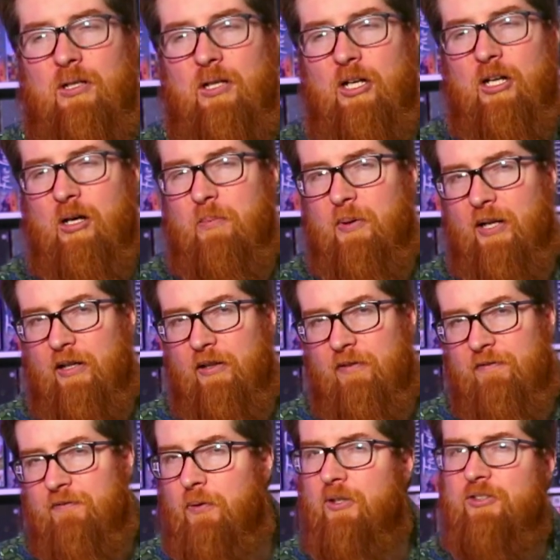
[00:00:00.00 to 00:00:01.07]
but at the
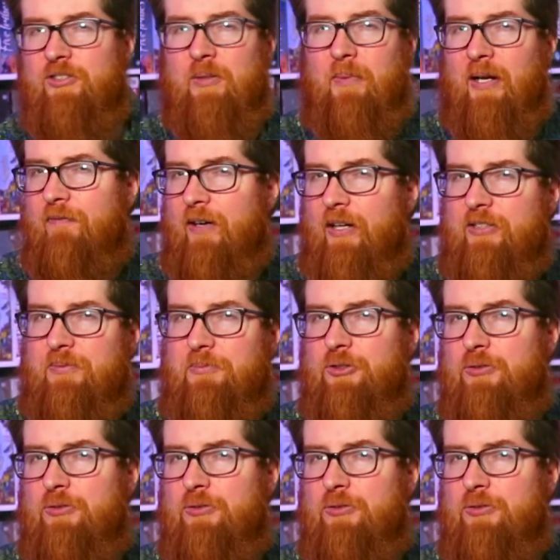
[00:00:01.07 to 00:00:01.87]
forest, I might find some